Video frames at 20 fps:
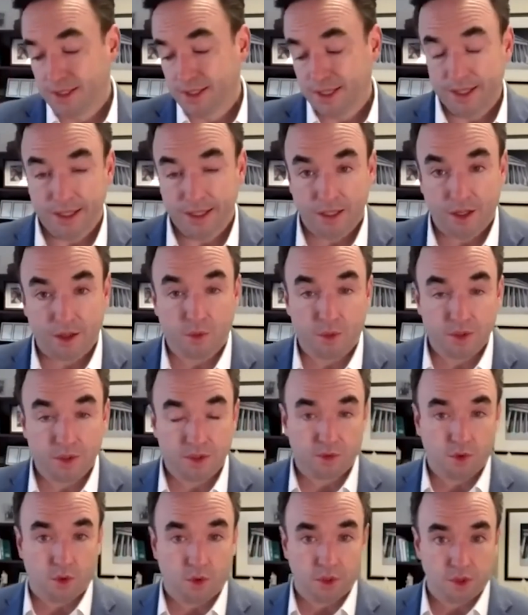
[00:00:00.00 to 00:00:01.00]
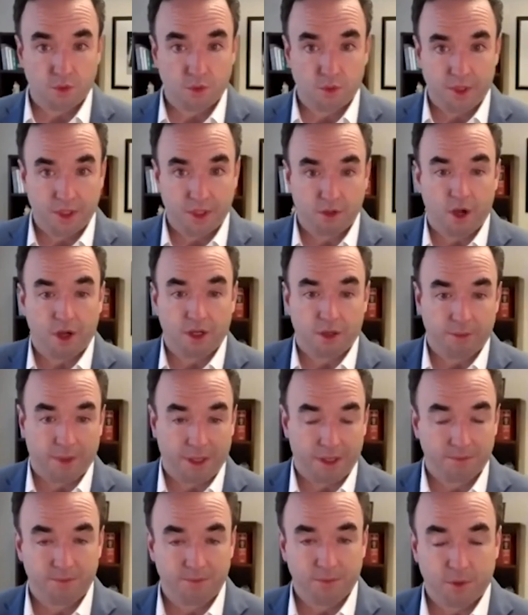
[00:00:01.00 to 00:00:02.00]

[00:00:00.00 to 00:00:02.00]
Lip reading: and the other ones, of course, we could talk about.